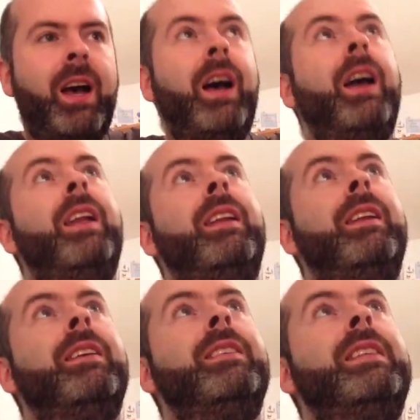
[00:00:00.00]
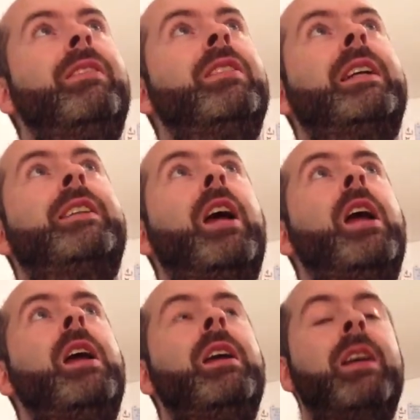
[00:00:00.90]
And Stevie's like,
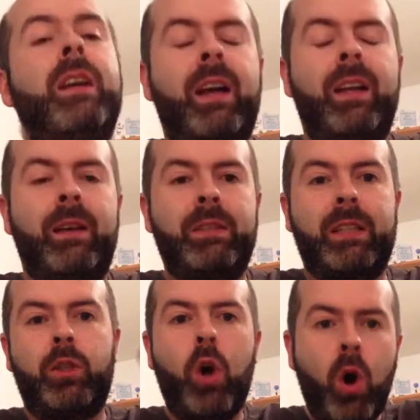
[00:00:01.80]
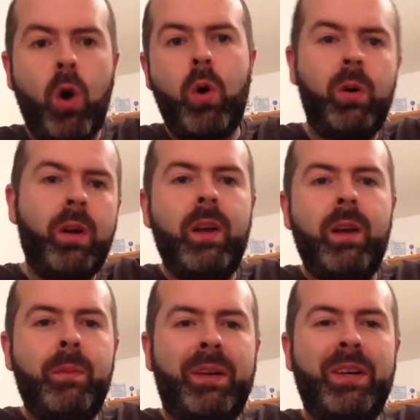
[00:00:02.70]
"Hey," and I was like, "Go,"
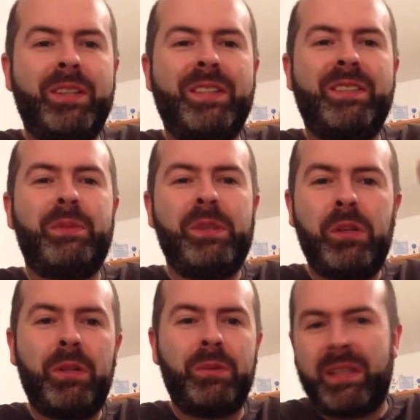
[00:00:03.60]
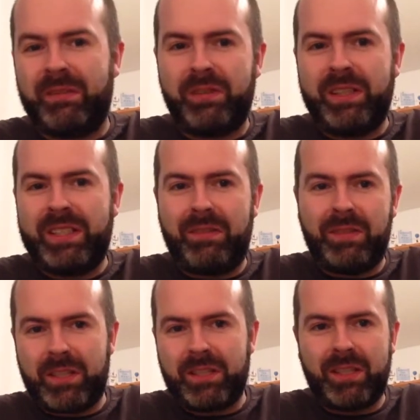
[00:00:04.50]
because we knew they were getting free 7
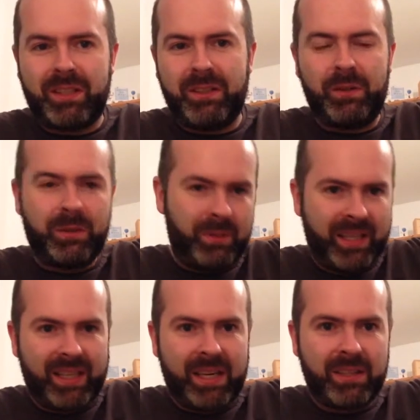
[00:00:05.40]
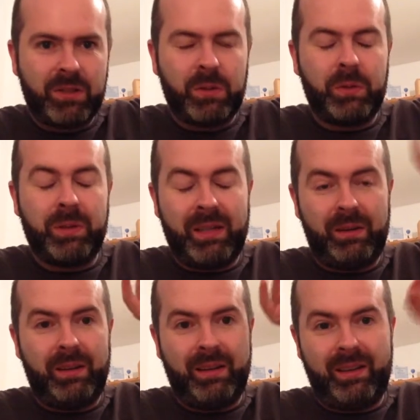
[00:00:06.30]
inches, when you get in. So
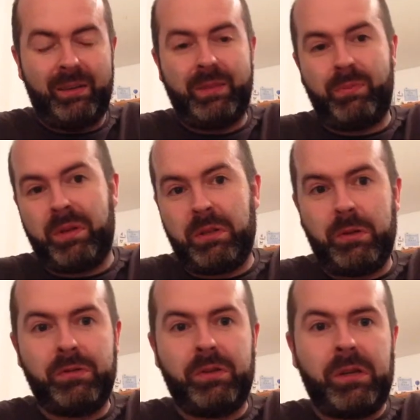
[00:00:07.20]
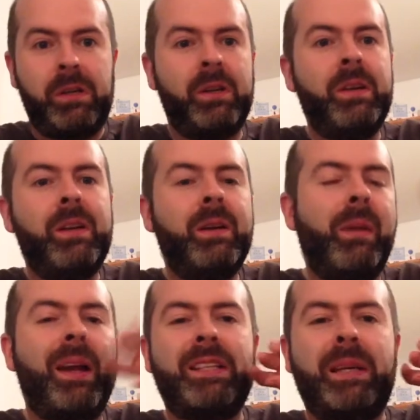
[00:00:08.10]
he sprinted over and
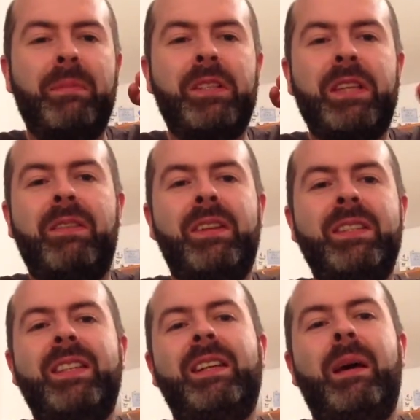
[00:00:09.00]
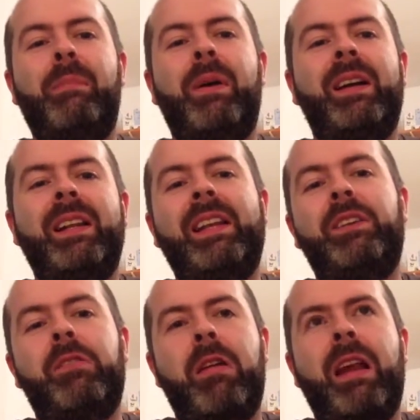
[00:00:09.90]
managed to give me a 7 inch, and apparently then he
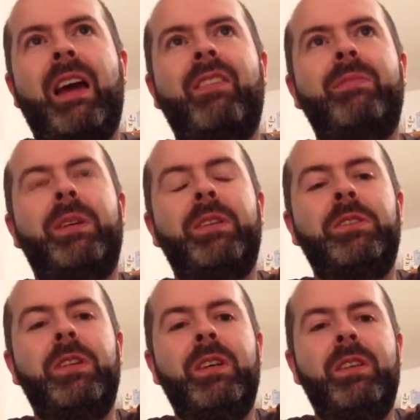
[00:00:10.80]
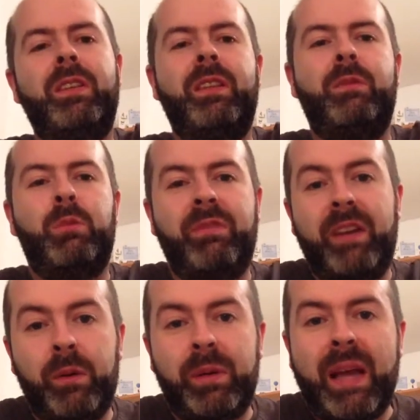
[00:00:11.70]
turned around and laughed because they were
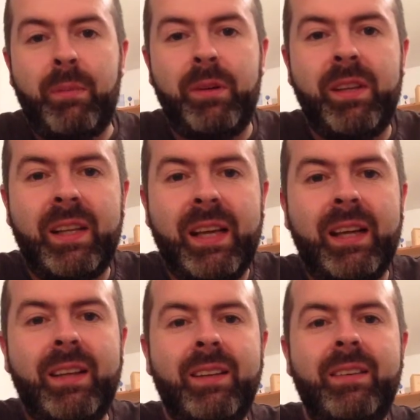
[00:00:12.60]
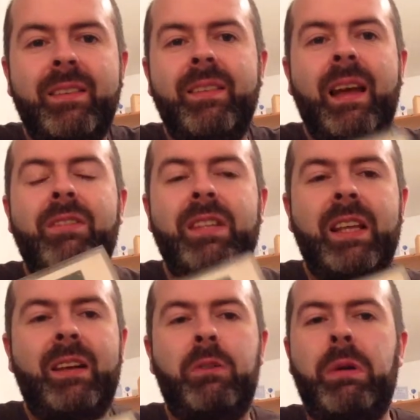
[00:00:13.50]
video camera in the gig, and obviously
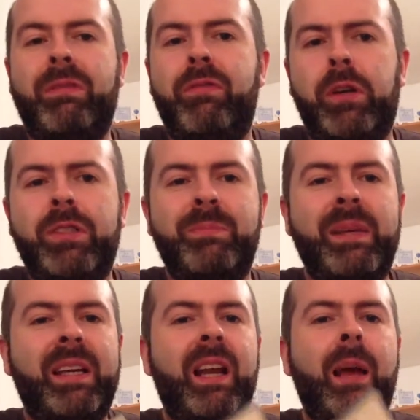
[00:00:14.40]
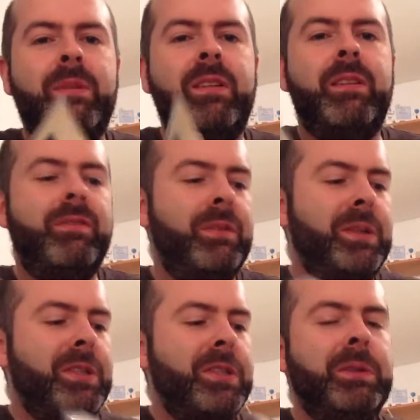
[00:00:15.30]
got a great footage of me collapsing on the floor.
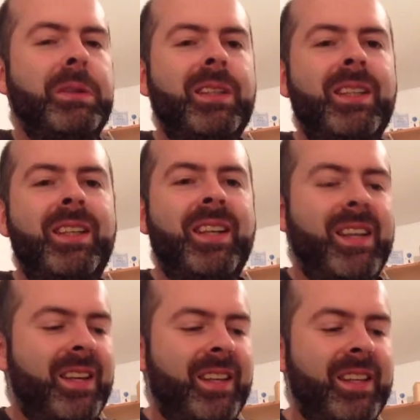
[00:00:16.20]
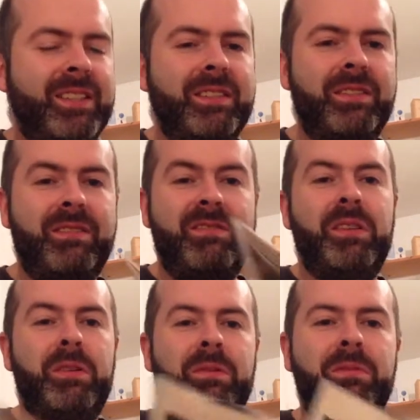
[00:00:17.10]
So this is,
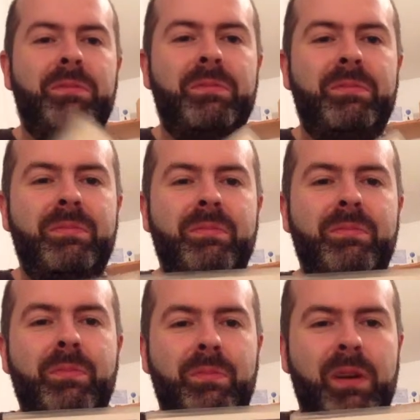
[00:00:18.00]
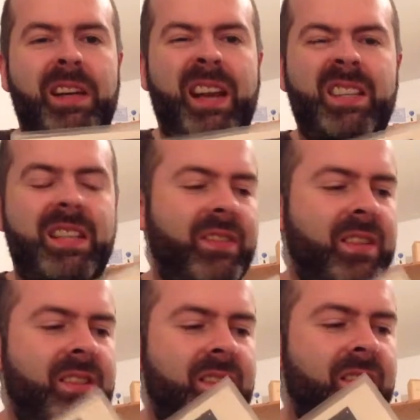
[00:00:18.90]
really nice 7
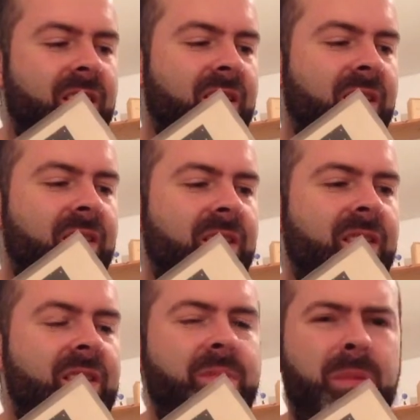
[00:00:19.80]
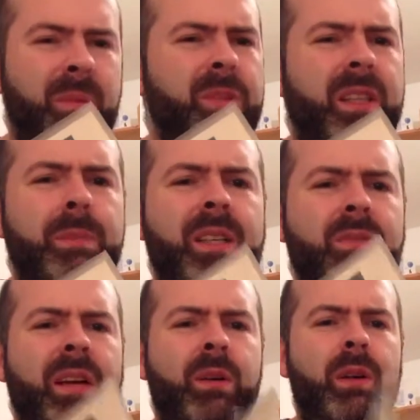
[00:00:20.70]
inch, and it's probably the most expensive
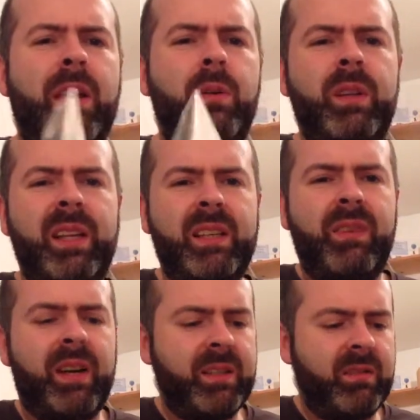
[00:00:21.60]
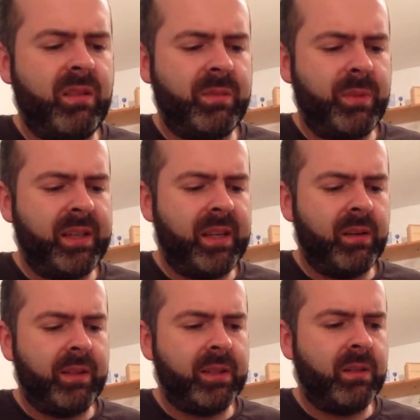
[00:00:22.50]
record I own. I think it's pretty dear on
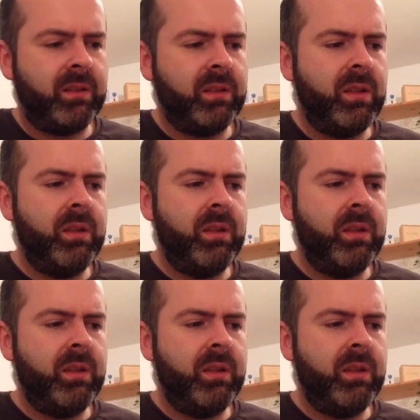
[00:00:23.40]
Discogs.